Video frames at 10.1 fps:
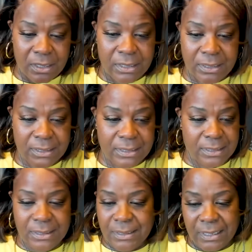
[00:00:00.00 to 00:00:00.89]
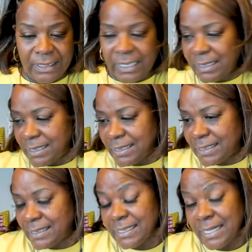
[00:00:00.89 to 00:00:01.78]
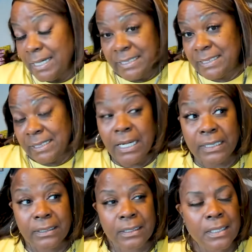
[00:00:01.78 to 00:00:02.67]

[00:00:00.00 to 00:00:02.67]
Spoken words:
it's an Achilles. He's done.